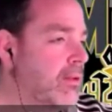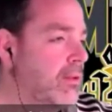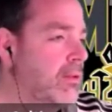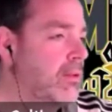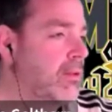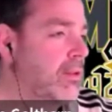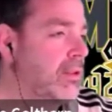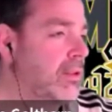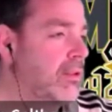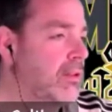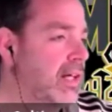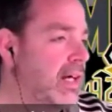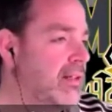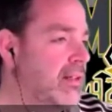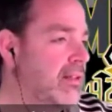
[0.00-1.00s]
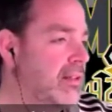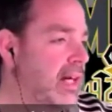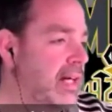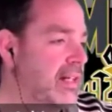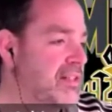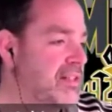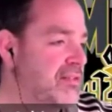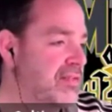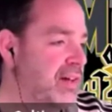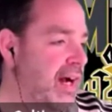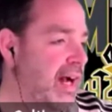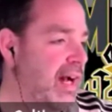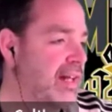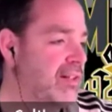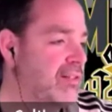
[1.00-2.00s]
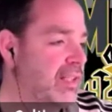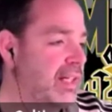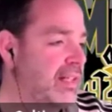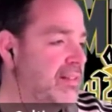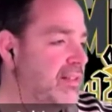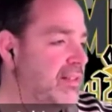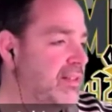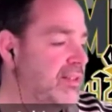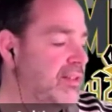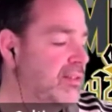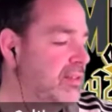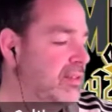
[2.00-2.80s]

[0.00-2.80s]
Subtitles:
of divide on that deal.